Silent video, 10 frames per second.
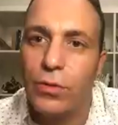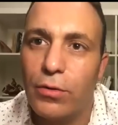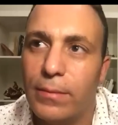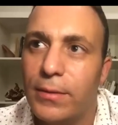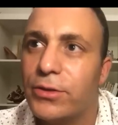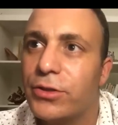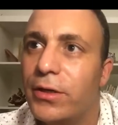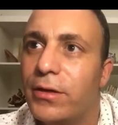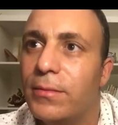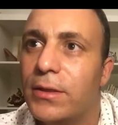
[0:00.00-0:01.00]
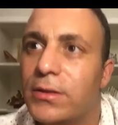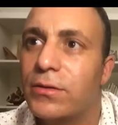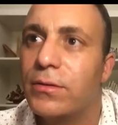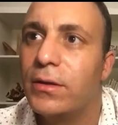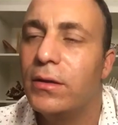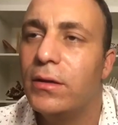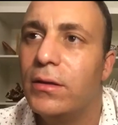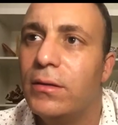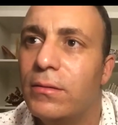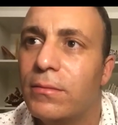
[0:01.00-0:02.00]
I'm not sharing my
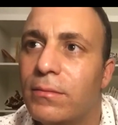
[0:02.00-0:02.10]
screen.